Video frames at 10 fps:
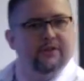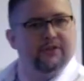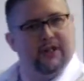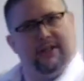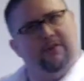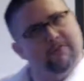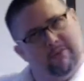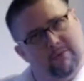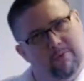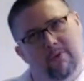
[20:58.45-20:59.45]
because that's
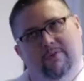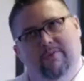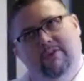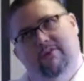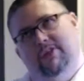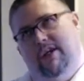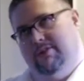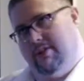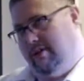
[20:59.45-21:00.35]
obviously what you want when you've got shelter.